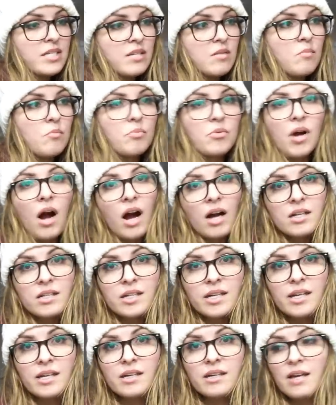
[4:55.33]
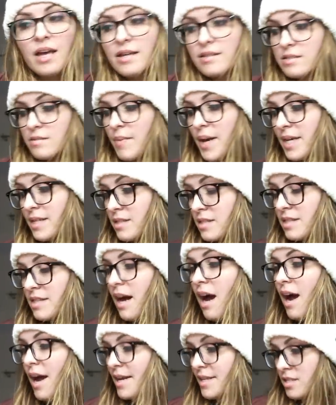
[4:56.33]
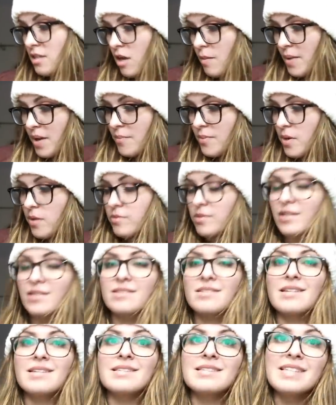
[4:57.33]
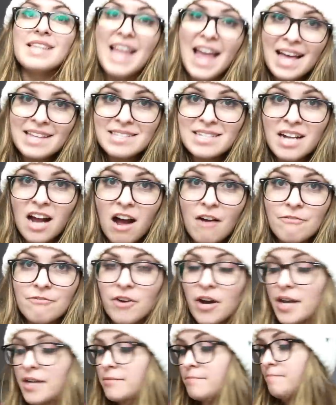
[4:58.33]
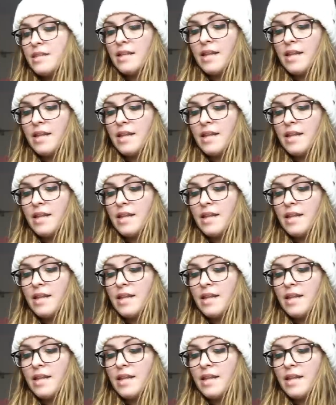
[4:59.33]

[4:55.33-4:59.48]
and broccoli as my side to all my proteins, because that's not fun.